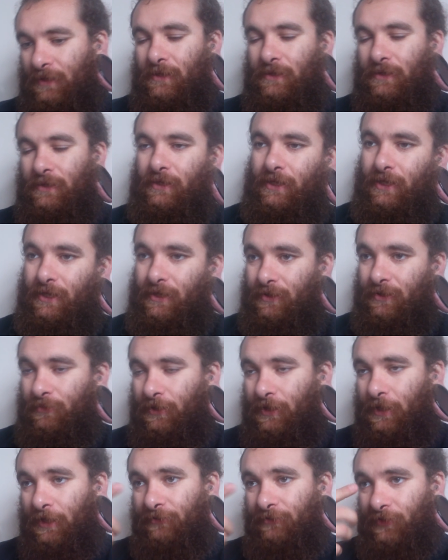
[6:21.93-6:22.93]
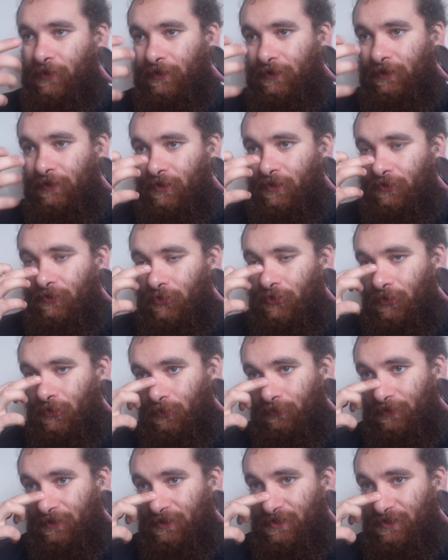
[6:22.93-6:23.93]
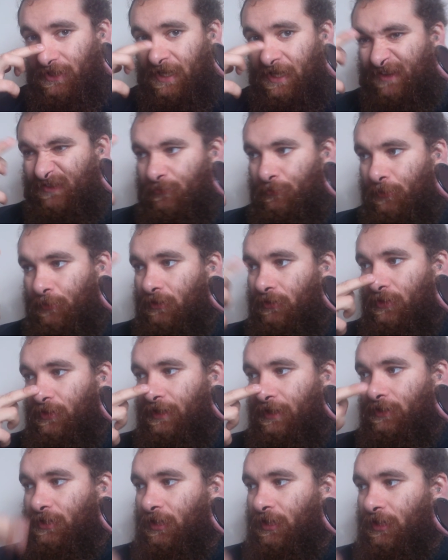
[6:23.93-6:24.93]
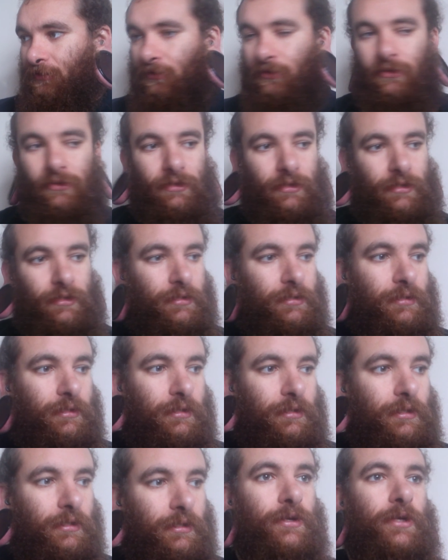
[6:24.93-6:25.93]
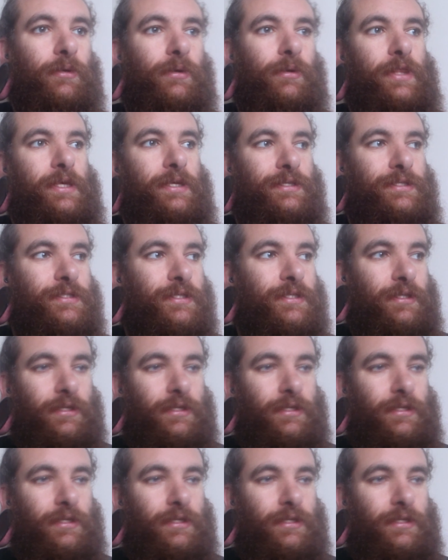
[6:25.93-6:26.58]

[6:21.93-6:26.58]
So yeah, but I finally got 2 more pieces. I have both a tunnel. I don't know where that is.